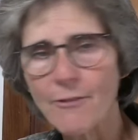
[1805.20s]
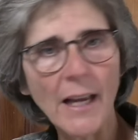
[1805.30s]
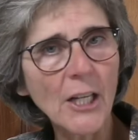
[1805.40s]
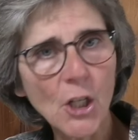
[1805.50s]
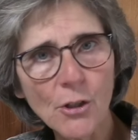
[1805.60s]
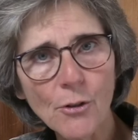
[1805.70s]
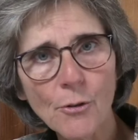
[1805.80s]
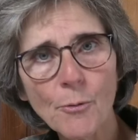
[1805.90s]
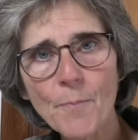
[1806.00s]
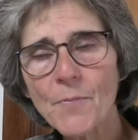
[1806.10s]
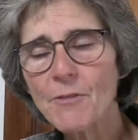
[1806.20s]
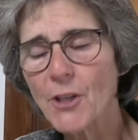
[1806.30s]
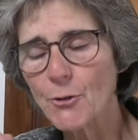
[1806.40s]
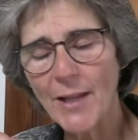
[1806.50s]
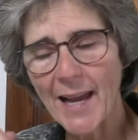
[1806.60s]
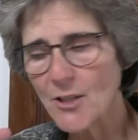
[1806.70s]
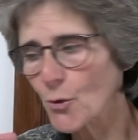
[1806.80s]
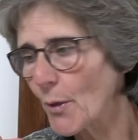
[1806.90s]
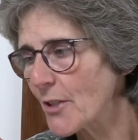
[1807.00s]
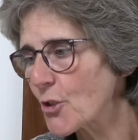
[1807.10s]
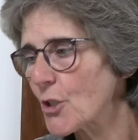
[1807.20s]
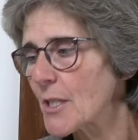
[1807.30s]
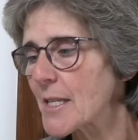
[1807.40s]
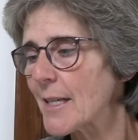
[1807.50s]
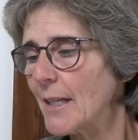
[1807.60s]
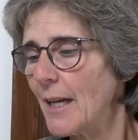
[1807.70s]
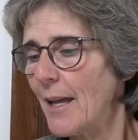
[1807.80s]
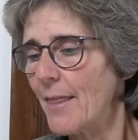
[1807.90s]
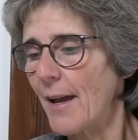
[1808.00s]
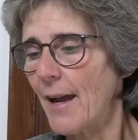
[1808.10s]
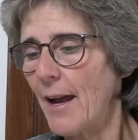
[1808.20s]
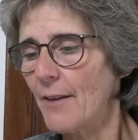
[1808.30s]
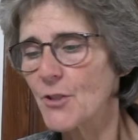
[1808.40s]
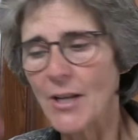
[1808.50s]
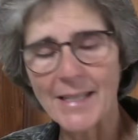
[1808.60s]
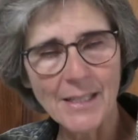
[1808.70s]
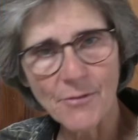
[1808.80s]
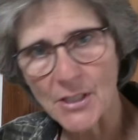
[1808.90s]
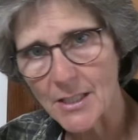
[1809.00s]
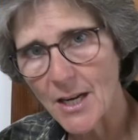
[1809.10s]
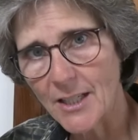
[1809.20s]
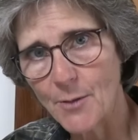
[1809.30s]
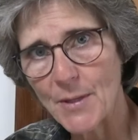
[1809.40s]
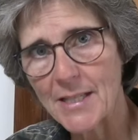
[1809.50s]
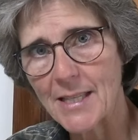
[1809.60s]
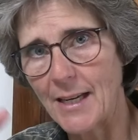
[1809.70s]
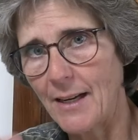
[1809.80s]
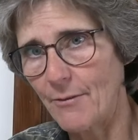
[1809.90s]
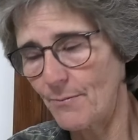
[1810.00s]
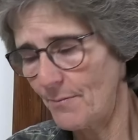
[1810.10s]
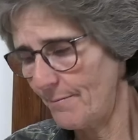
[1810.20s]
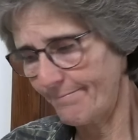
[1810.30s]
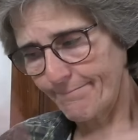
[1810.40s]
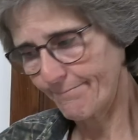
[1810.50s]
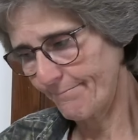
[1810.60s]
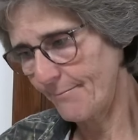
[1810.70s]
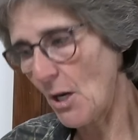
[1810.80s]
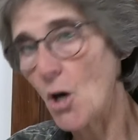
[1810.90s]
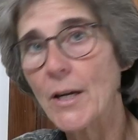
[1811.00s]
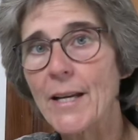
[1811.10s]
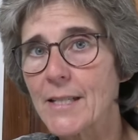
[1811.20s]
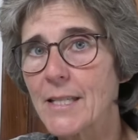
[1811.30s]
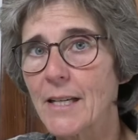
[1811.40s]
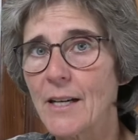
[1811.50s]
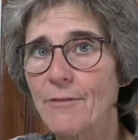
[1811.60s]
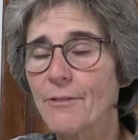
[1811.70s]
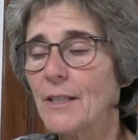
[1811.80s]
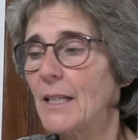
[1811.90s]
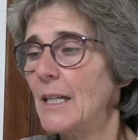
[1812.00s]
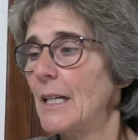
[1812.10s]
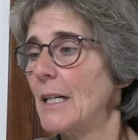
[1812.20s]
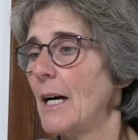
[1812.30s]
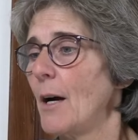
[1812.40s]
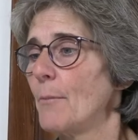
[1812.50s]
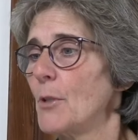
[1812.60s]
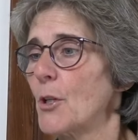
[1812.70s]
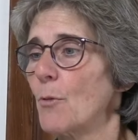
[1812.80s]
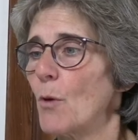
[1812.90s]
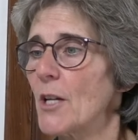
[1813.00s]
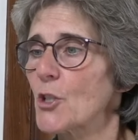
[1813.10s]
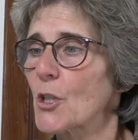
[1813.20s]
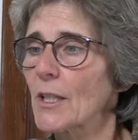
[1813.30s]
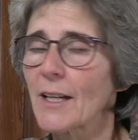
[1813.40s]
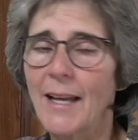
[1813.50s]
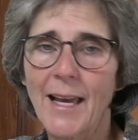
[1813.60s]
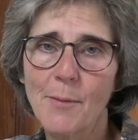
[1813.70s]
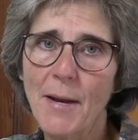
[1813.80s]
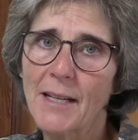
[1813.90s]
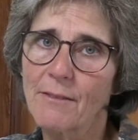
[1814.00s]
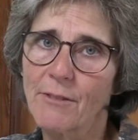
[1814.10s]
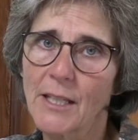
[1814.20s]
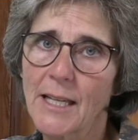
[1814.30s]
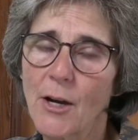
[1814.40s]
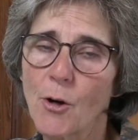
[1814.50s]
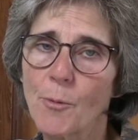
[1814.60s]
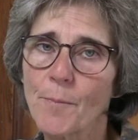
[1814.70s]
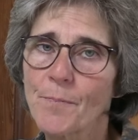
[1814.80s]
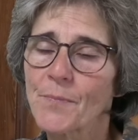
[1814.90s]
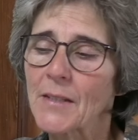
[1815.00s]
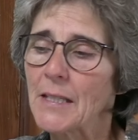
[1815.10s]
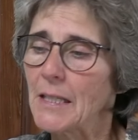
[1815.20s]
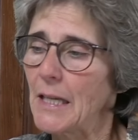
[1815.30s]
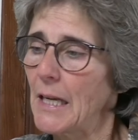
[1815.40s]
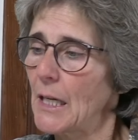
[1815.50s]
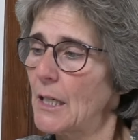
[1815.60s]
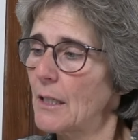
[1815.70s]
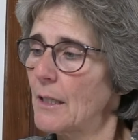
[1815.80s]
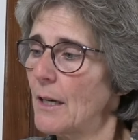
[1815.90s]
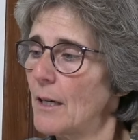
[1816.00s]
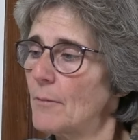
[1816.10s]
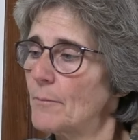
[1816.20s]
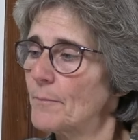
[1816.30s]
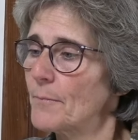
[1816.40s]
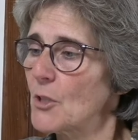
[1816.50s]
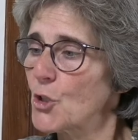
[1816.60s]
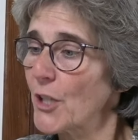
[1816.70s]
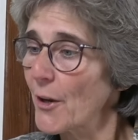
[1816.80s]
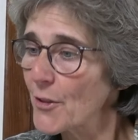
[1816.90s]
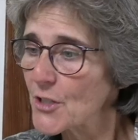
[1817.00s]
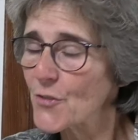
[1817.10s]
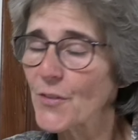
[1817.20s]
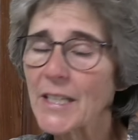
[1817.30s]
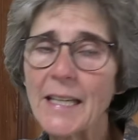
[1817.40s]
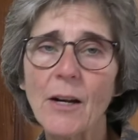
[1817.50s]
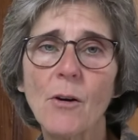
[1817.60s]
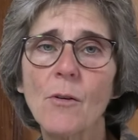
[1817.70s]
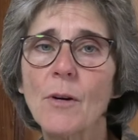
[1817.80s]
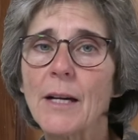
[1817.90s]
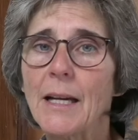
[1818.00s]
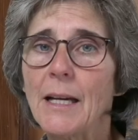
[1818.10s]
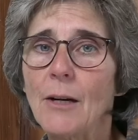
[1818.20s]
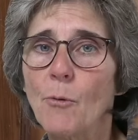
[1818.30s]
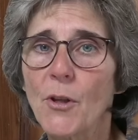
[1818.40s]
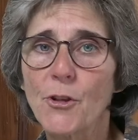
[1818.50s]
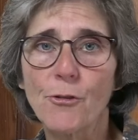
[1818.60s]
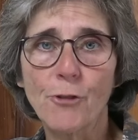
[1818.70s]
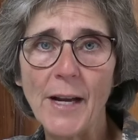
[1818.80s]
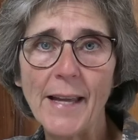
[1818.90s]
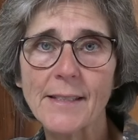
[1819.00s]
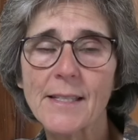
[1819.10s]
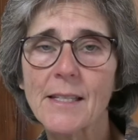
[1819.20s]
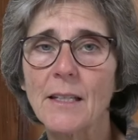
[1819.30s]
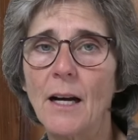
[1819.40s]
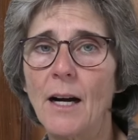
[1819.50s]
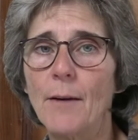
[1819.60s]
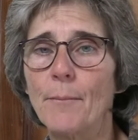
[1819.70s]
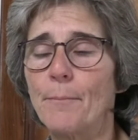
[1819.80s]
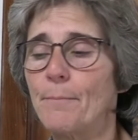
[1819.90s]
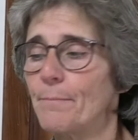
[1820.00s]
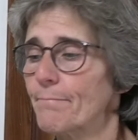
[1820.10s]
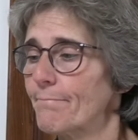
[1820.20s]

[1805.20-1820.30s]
an FAQ, frequently asked questions. They have scientific documents. They have all kind of stuff. You can watch the little animated video, and share this video with your friends. And